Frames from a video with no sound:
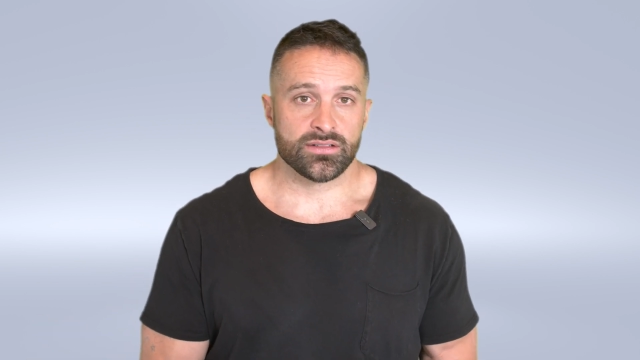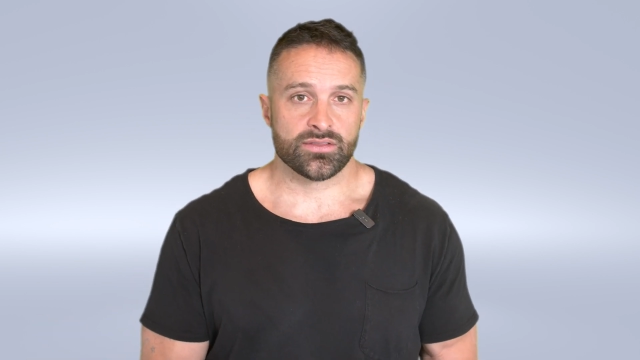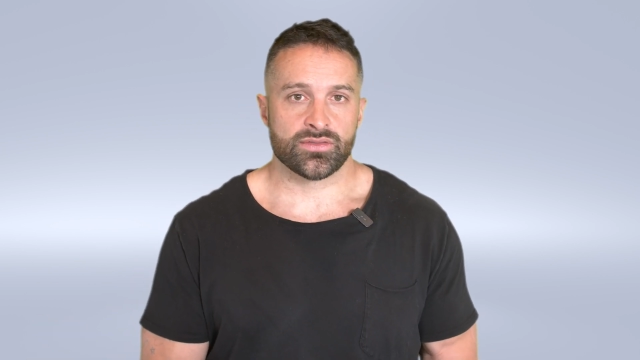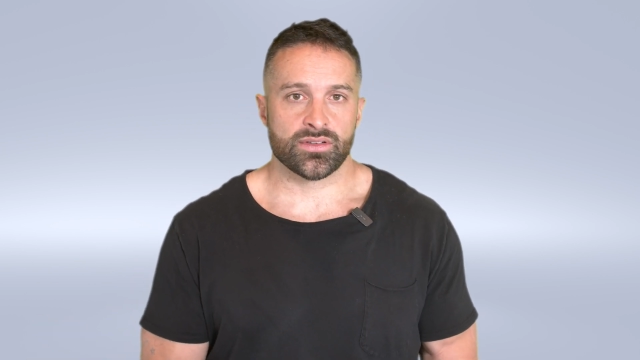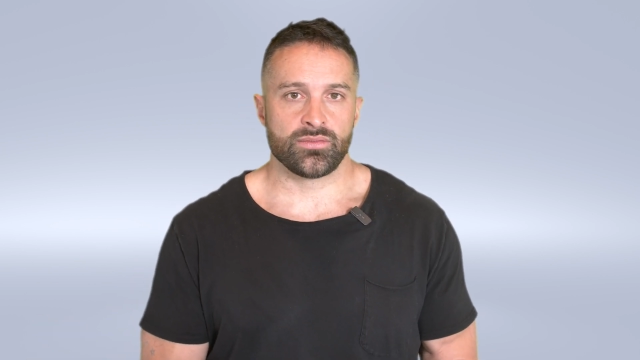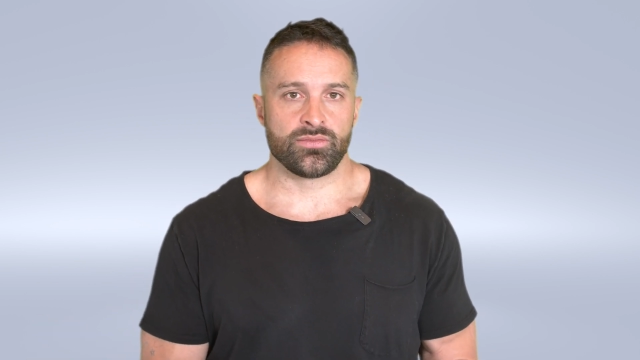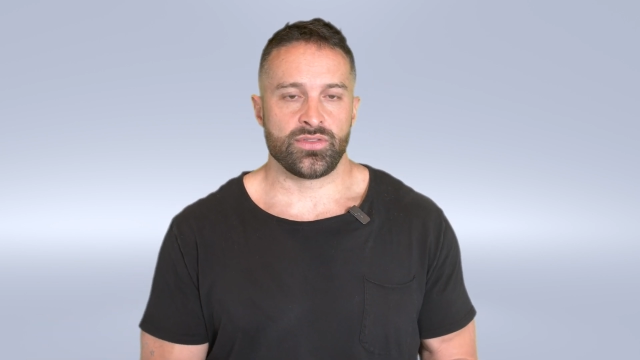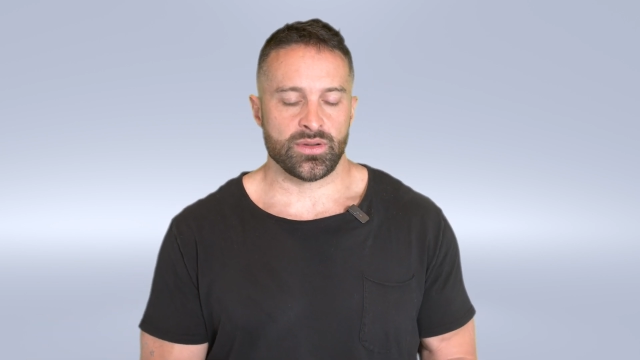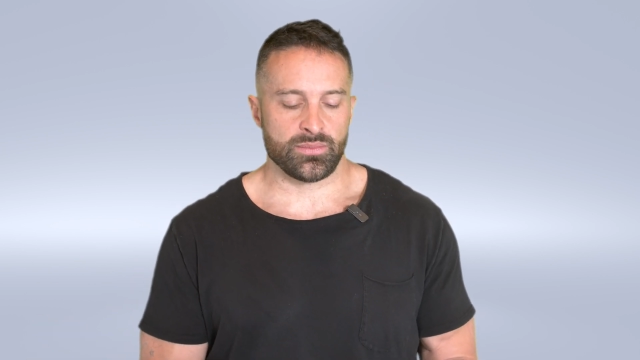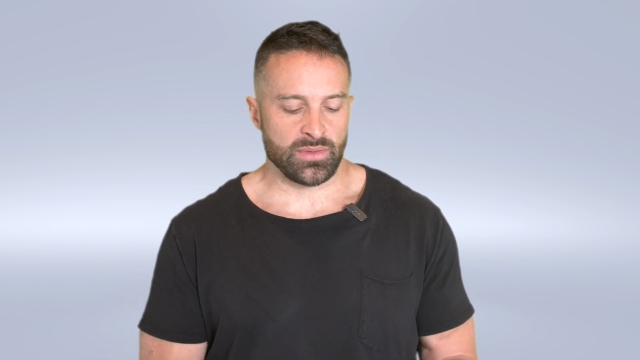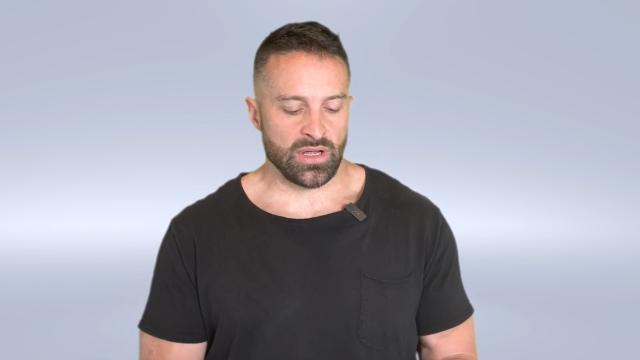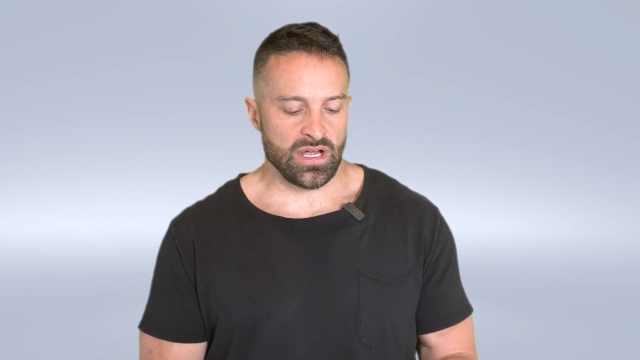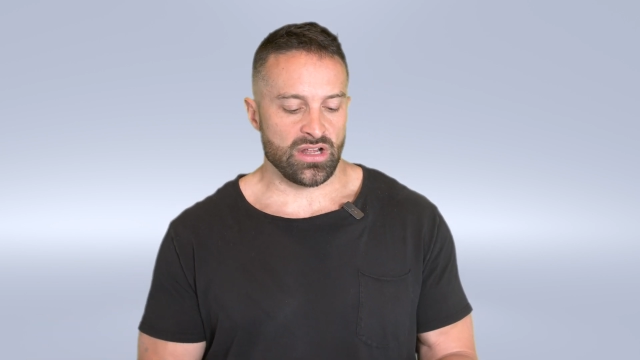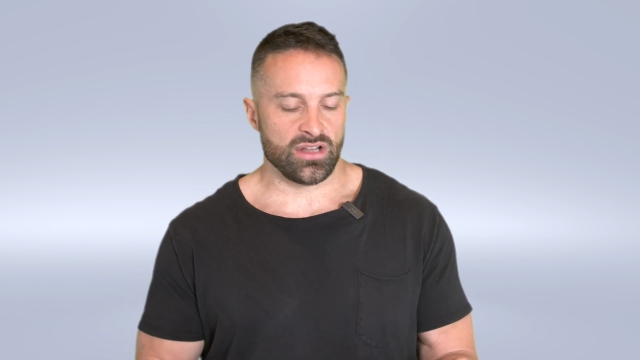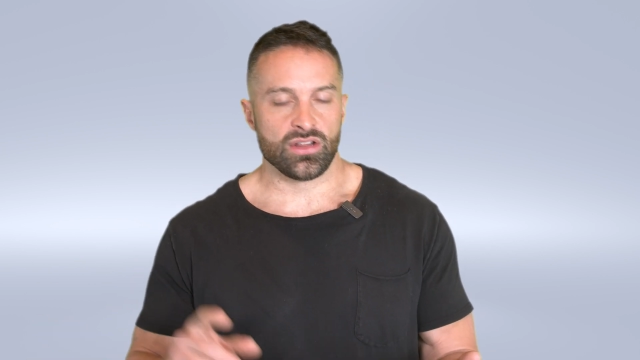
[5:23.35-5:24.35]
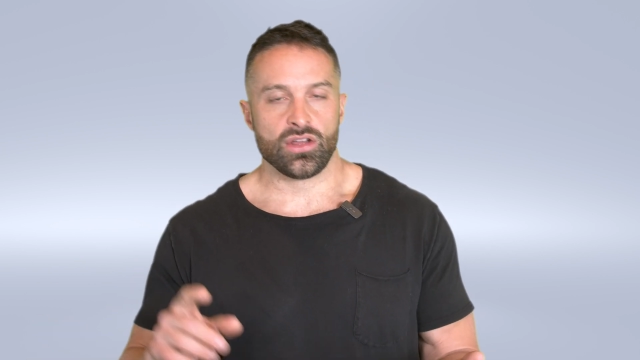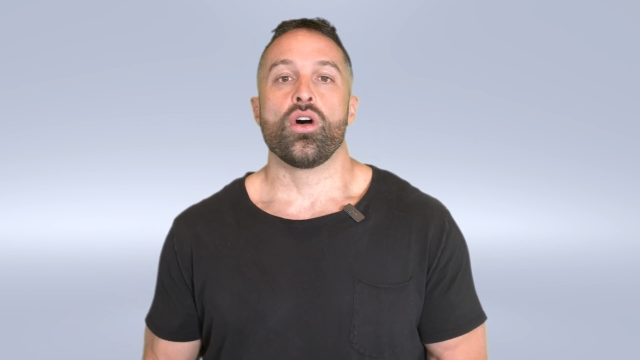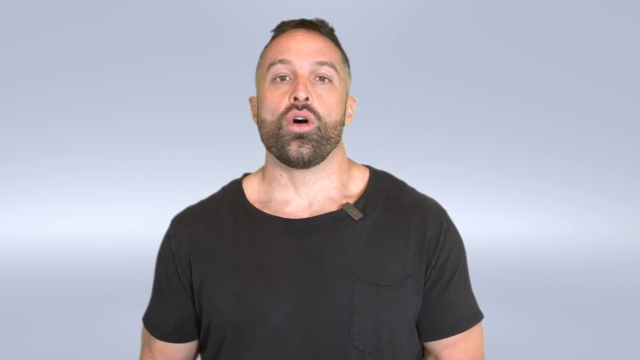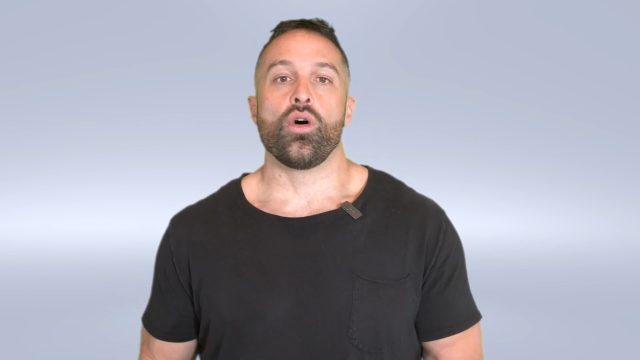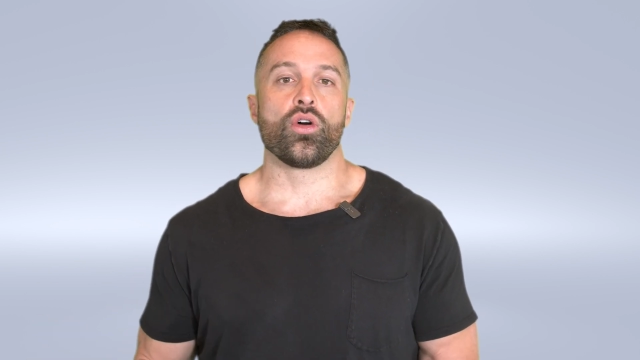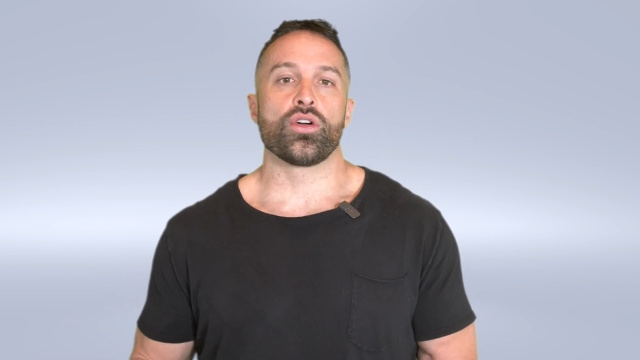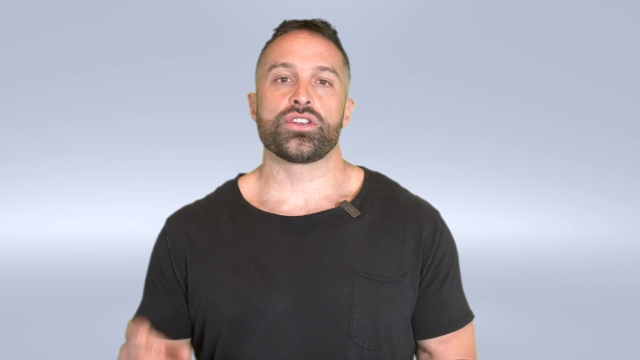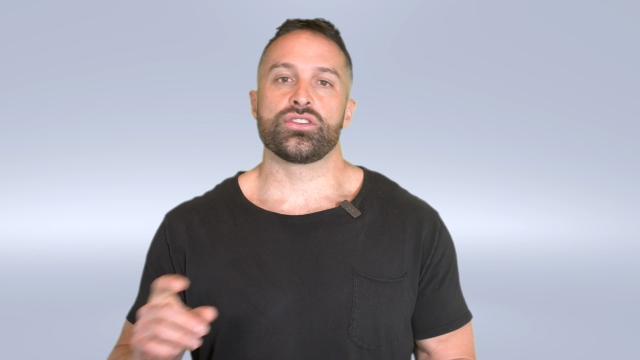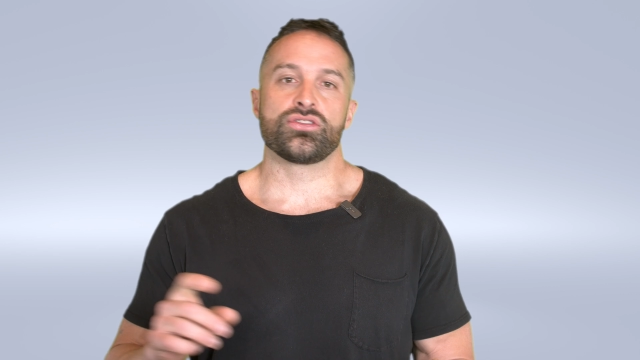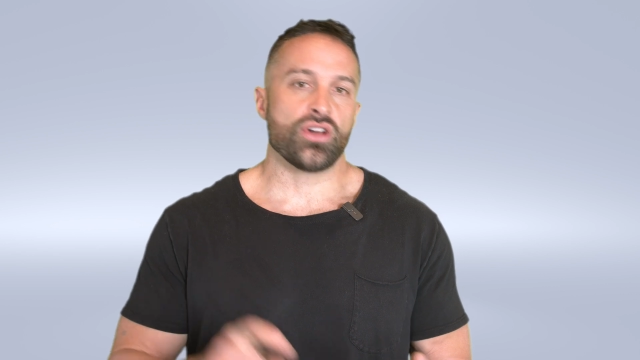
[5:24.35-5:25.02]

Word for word: from football or you